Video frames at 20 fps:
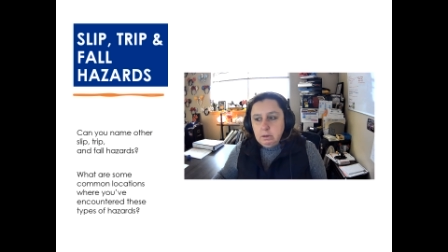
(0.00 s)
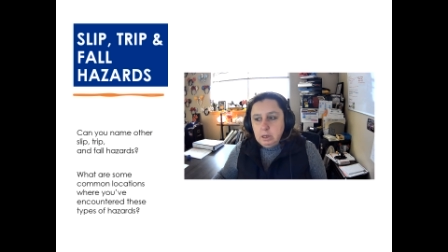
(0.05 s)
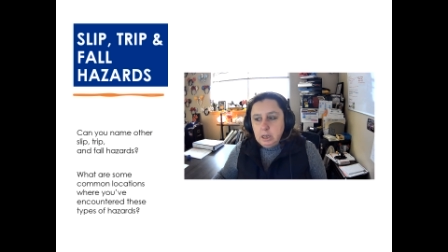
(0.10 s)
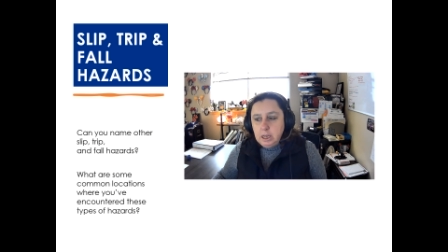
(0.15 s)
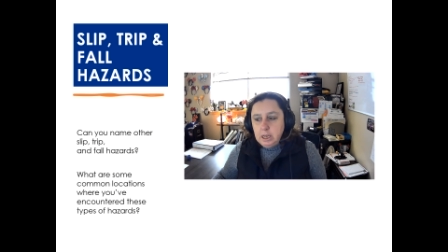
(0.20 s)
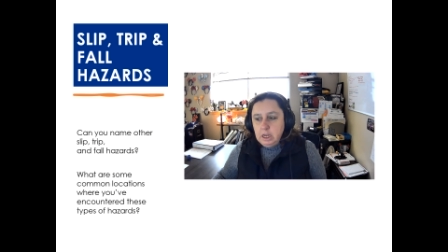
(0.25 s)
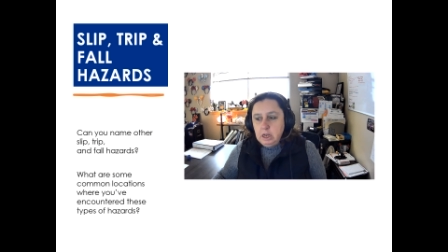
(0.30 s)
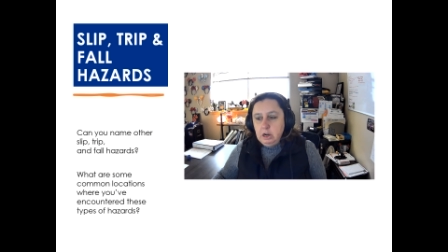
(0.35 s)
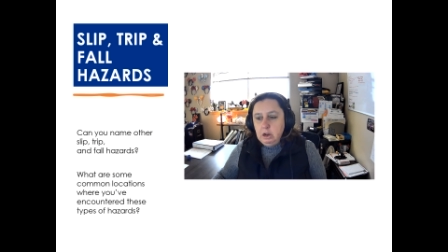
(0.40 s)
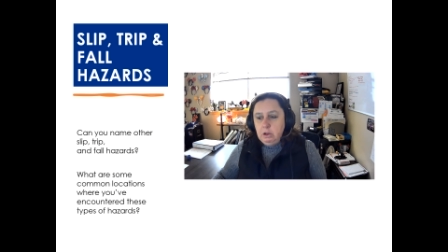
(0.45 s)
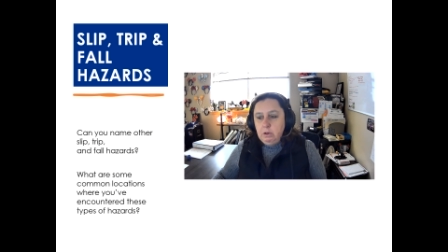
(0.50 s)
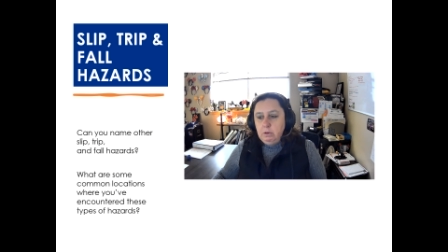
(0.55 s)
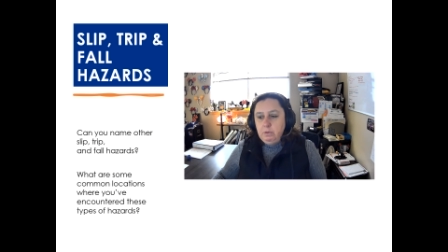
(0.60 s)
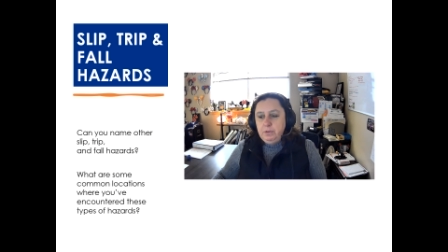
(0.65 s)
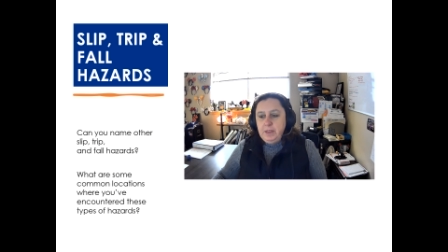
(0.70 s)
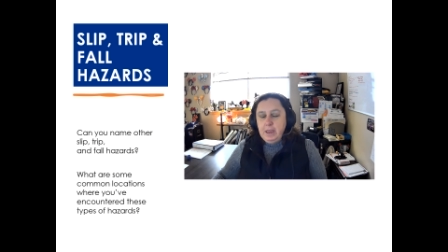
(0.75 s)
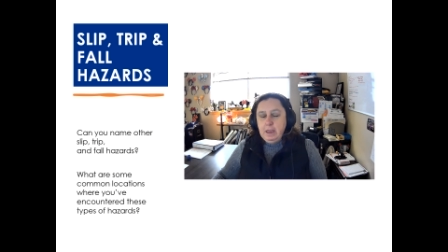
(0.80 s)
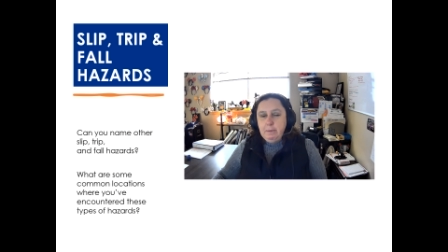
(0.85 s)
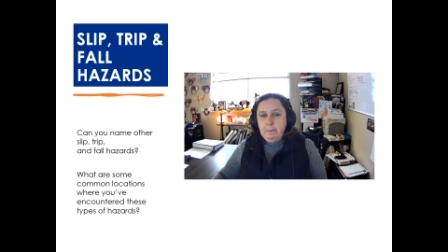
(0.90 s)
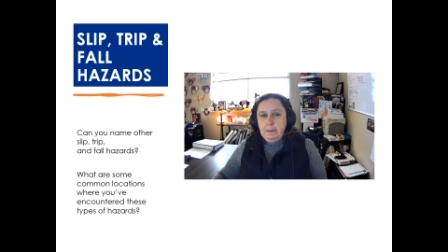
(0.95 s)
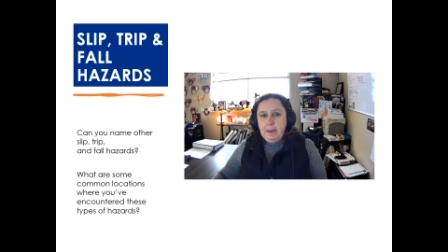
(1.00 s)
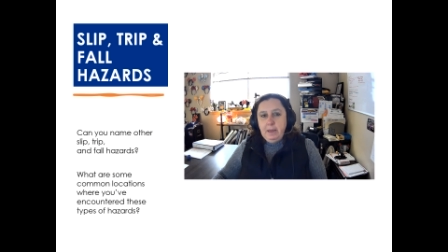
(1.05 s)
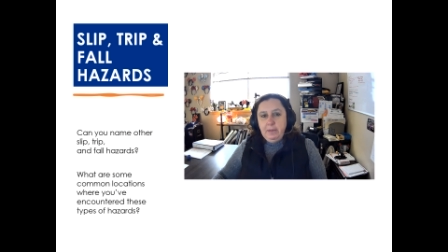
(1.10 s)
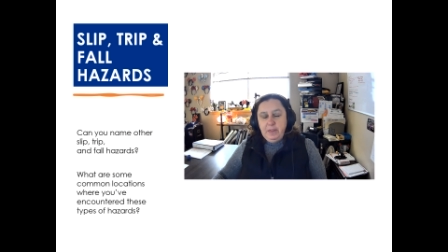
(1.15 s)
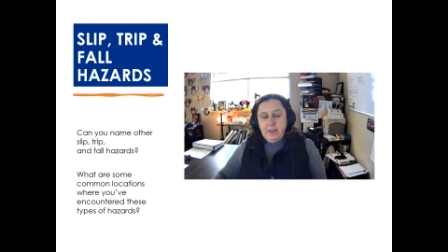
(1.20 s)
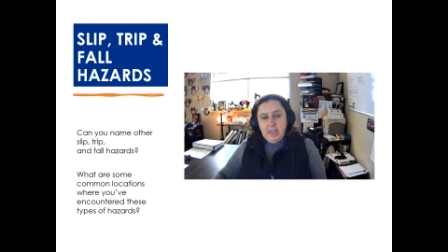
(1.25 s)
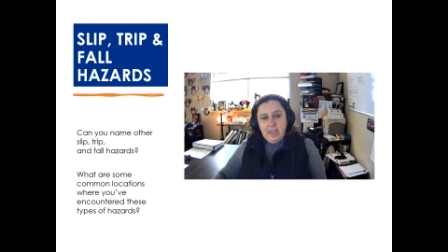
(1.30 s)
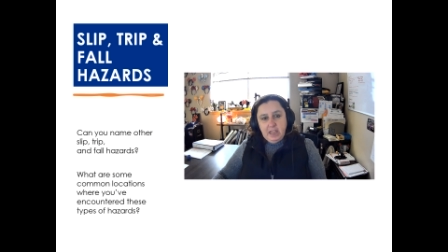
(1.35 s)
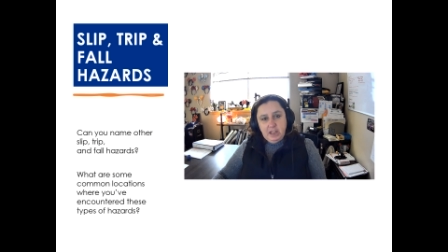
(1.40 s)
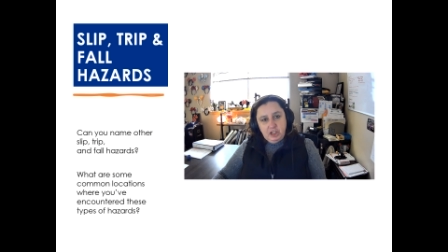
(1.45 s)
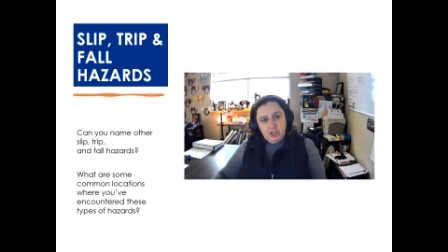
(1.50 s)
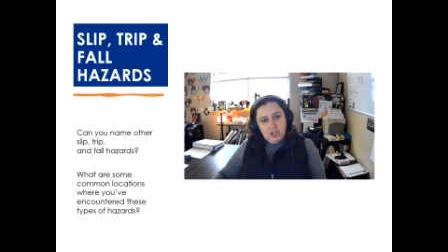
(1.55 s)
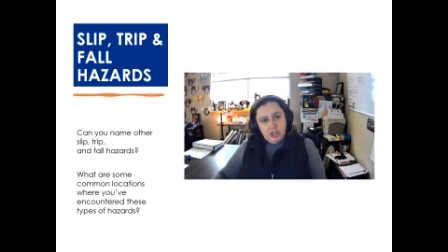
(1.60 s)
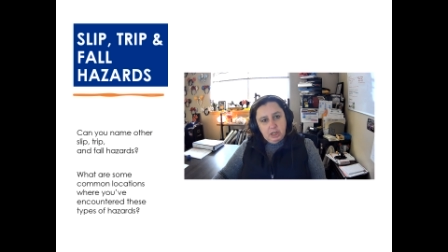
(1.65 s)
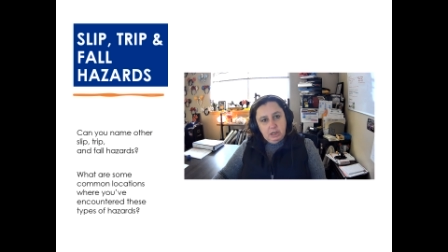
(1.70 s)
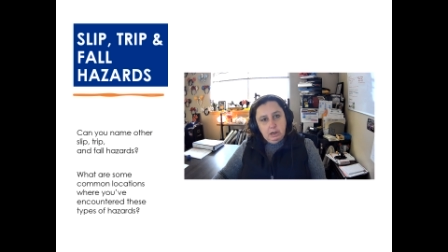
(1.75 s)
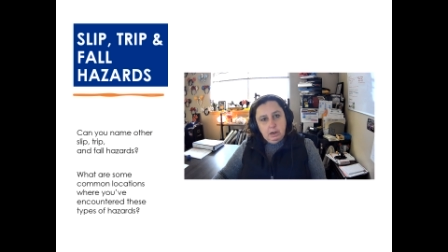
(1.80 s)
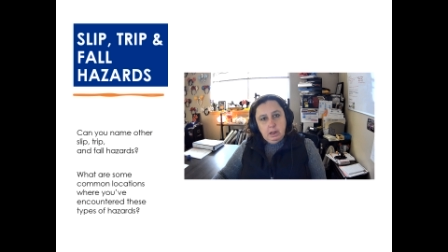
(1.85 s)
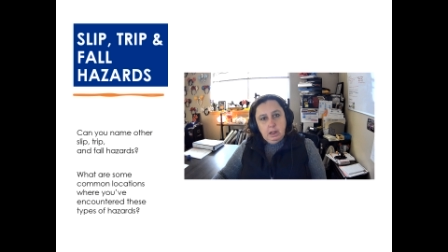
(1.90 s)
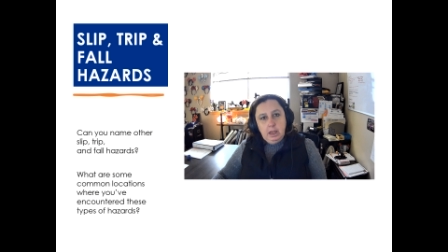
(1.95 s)
you know, think about the
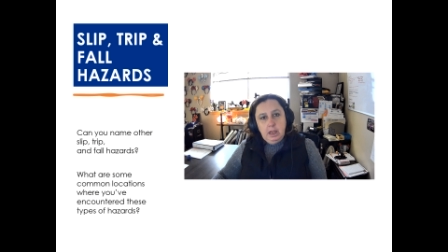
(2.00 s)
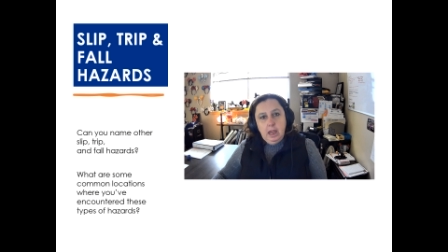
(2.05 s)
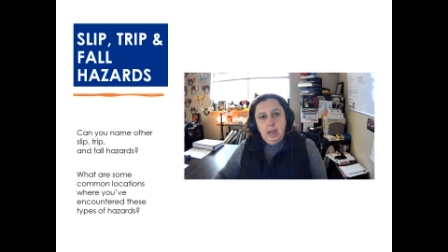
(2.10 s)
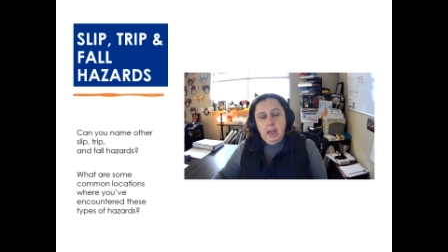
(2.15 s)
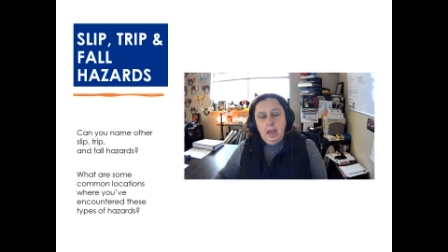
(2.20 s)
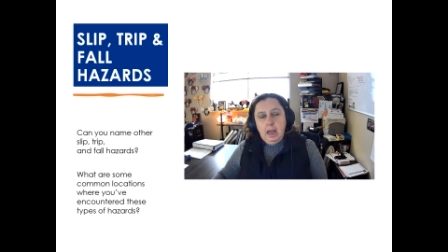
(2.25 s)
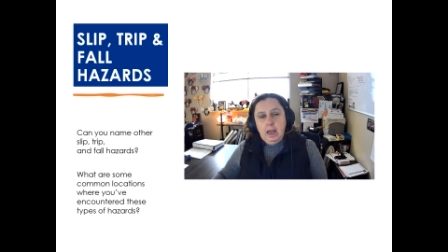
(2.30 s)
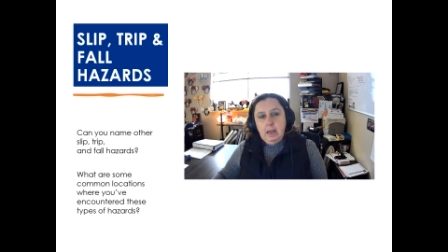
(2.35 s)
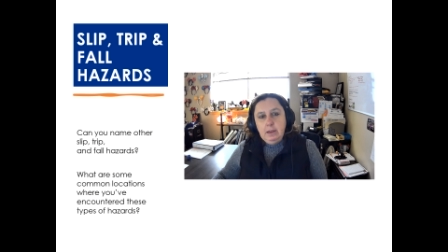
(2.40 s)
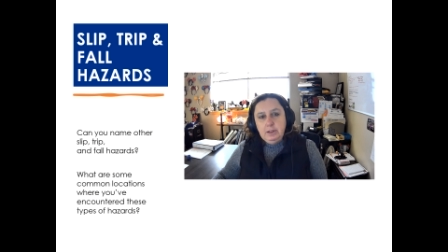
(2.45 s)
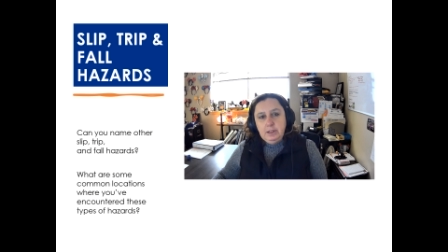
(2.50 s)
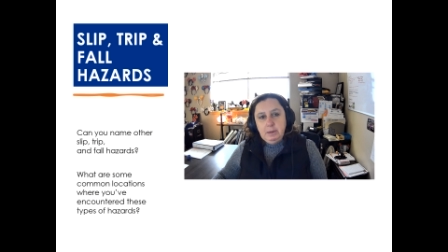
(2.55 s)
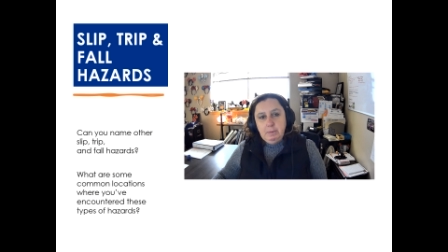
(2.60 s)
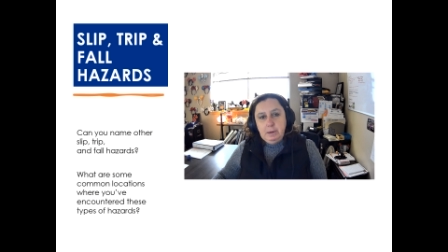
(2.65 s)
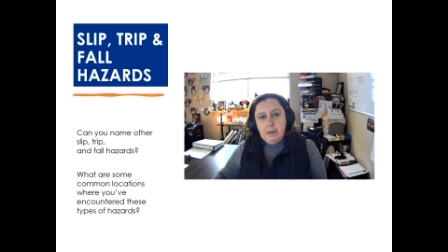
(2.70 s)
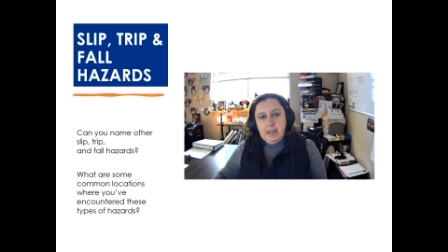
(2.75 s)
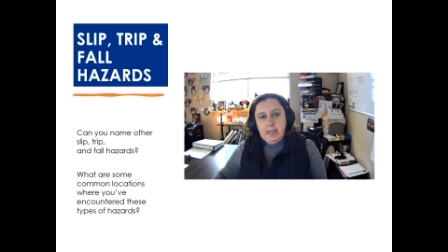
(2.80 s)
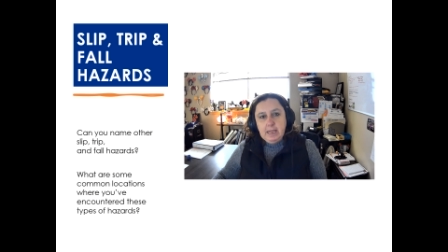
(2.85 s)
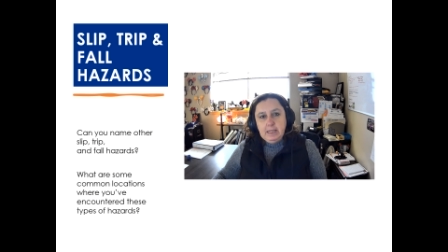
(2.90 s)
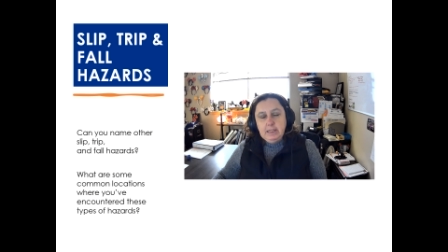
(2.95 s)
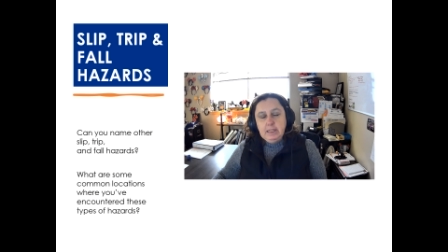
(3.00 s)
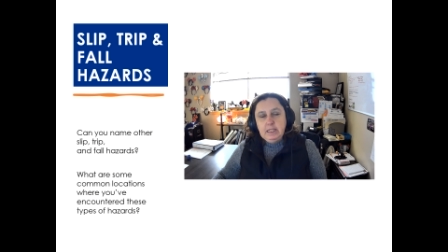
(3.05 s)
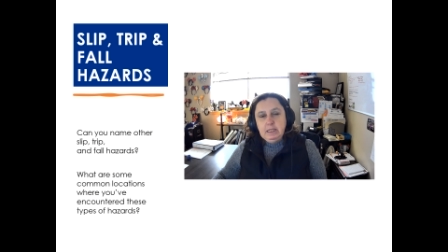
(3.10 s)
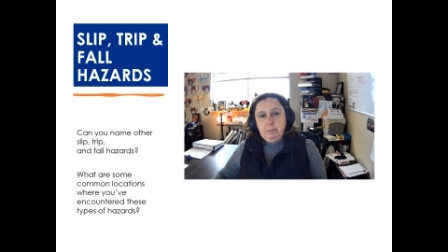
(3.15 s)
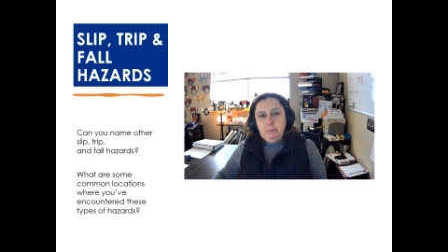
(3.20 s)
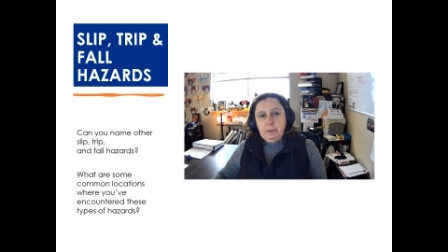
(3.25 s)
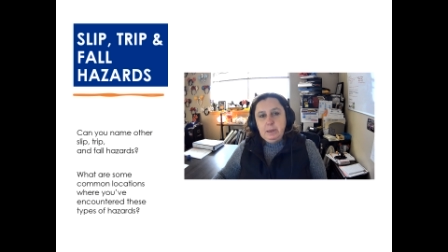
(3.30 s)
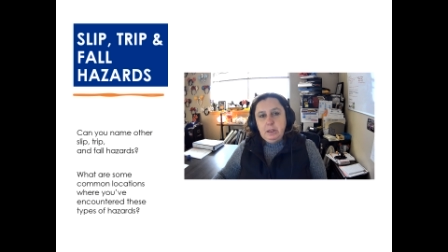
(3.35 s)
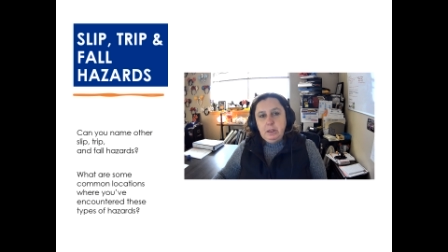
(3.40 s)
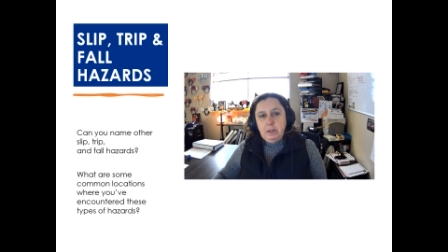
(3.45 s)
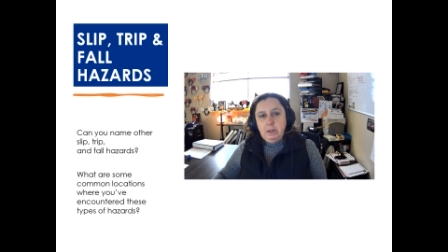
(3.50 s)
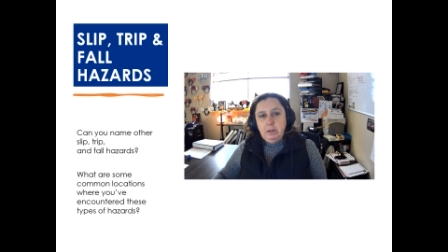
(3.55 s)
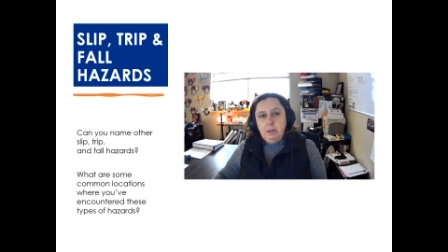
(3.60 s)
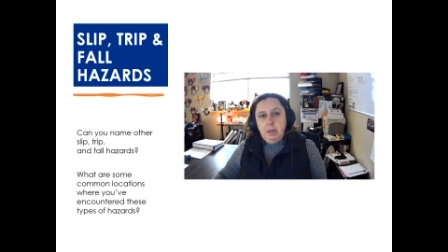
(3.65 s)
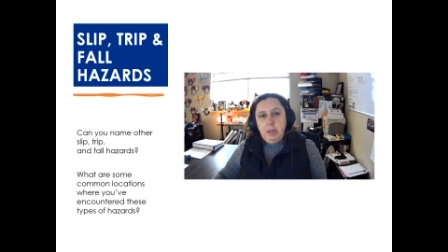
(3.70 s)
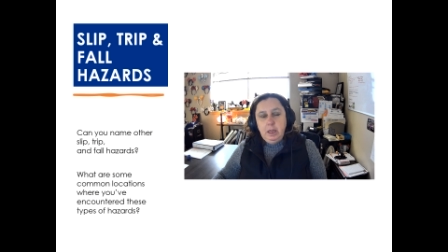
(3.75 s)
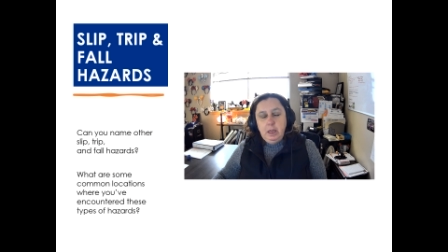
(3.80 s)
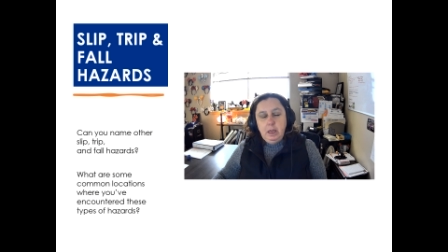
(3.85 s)
kitchen. Uh, somebody could spill,